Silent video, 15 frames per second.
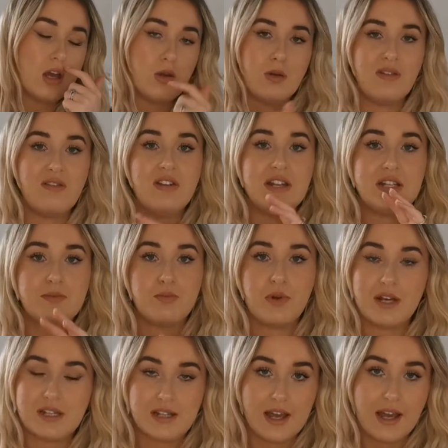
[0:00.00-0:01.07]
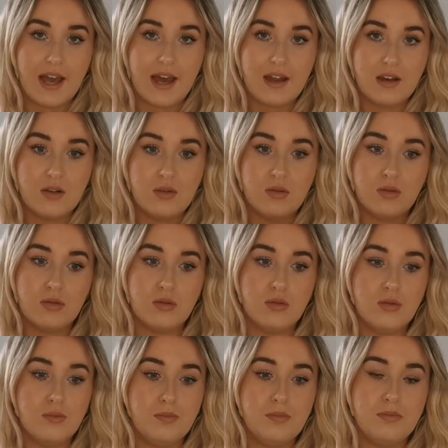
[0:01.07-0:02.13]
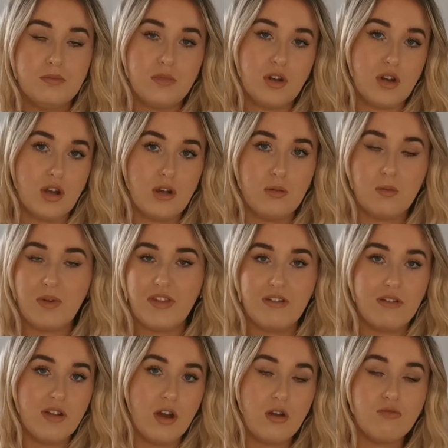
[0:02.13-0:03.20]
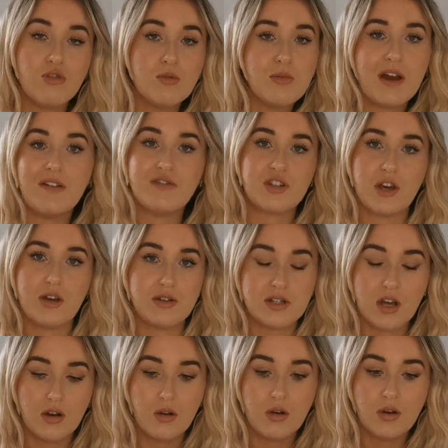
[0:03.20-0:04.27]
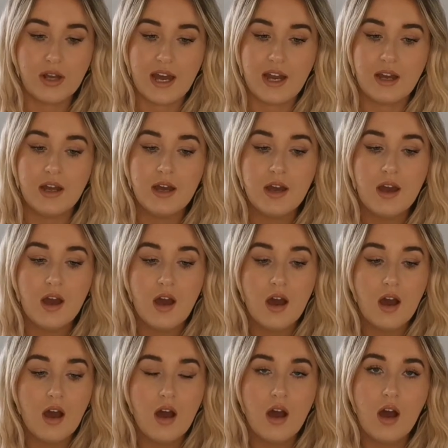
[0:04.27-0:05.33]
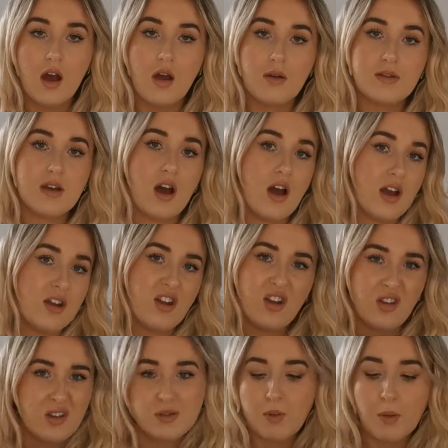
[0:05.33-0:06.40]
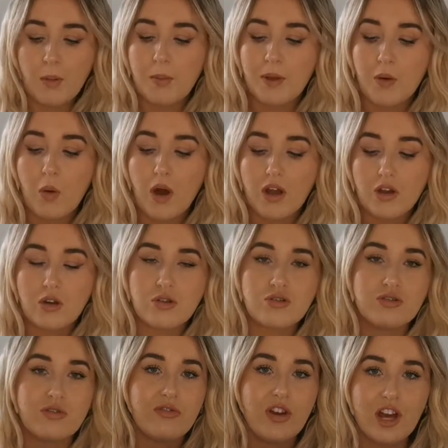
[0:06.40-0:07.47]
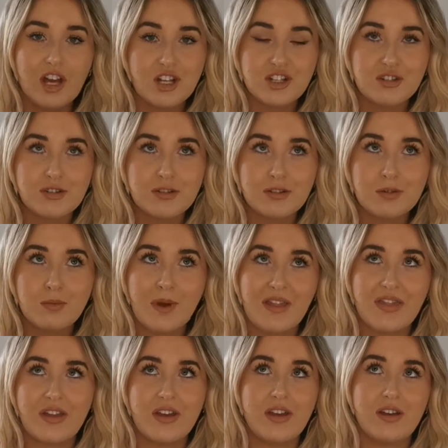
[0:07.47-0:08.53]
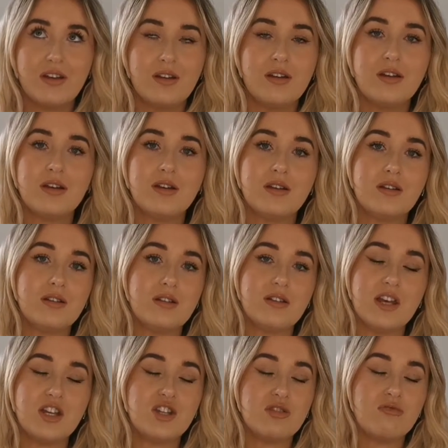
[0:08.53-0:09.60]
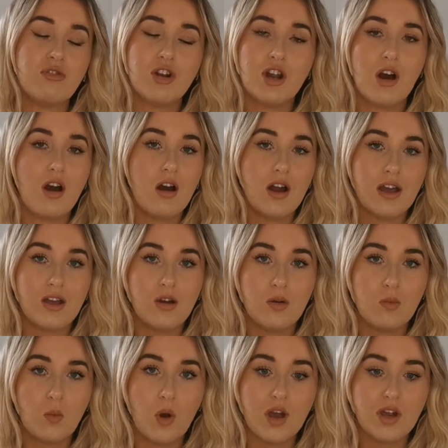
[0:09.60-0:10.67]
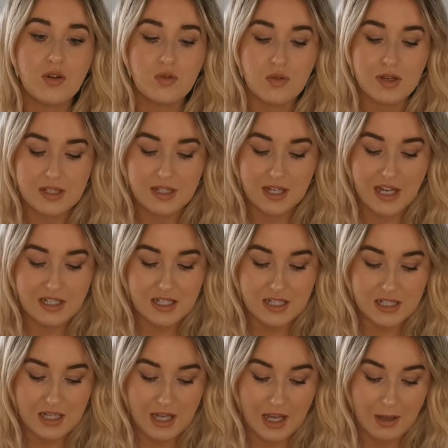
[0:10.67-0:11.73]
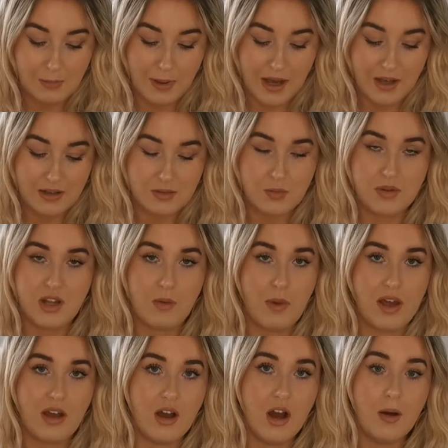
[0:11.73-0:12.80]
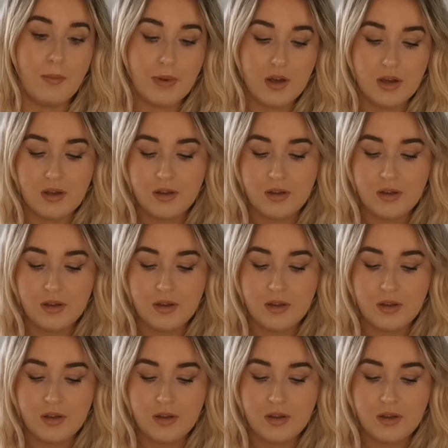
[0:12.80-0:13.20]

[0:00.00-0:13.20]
you either need to press it again, or you know, when they're in their own room, we'll have to go and turn it on again. I know it's probably quite controversial whether they should rely on white noise to get to sleep, and when they wake up,